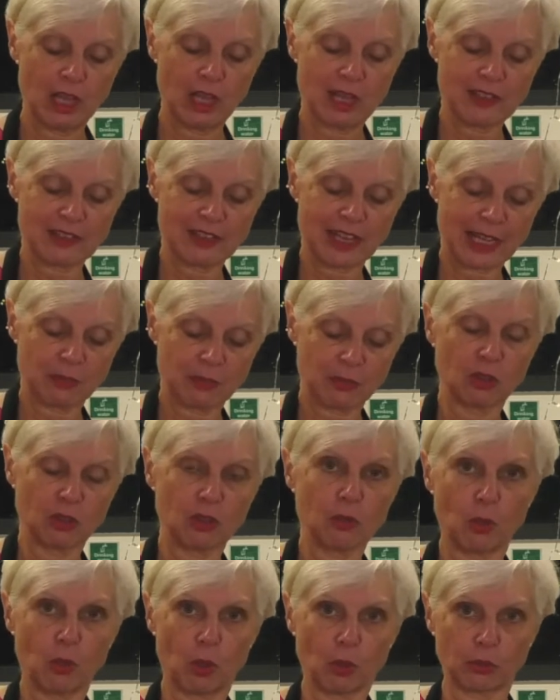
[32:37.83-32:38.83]
down to the
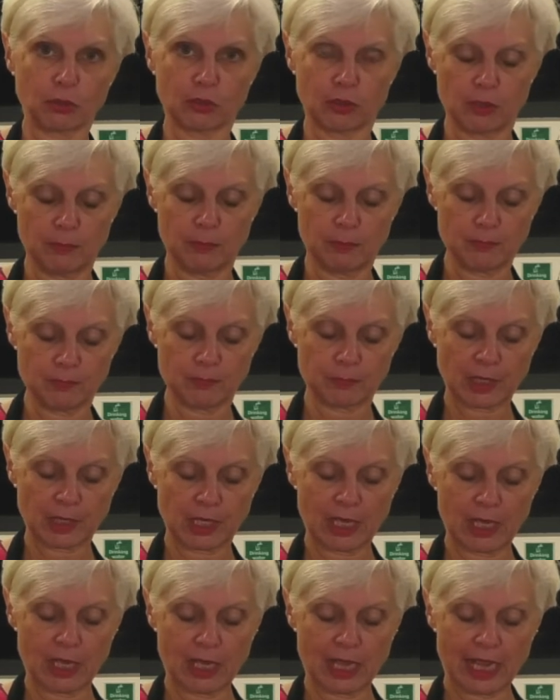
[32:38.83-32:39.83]
bottom,
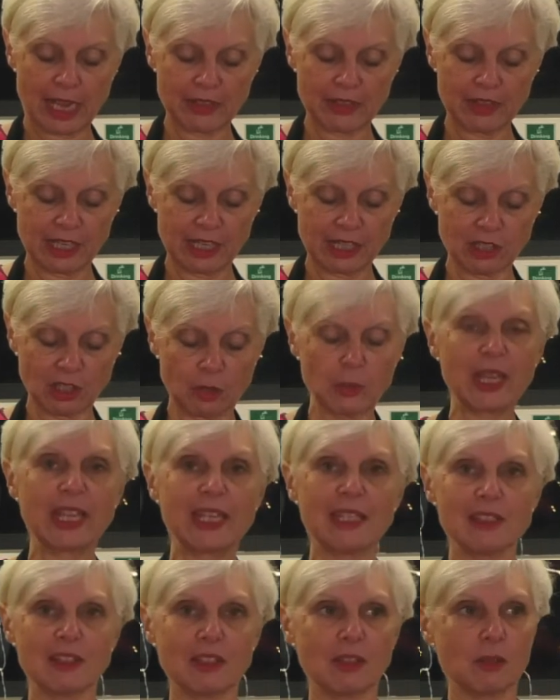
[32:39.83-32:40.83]
and then go
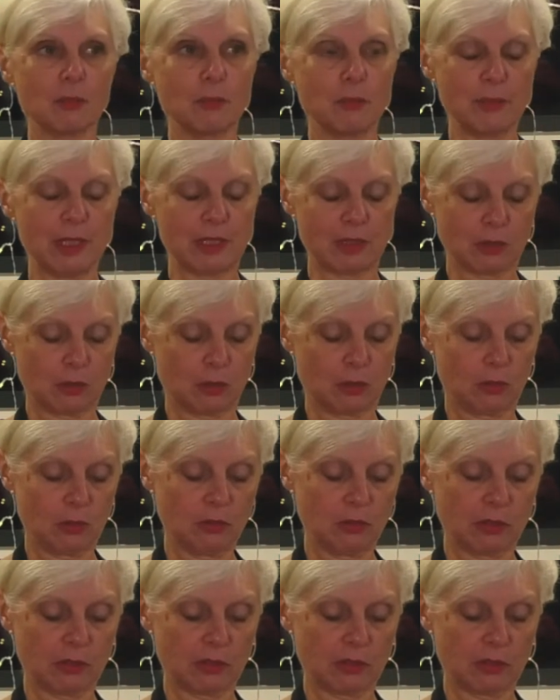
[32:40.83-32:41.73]
into the middle.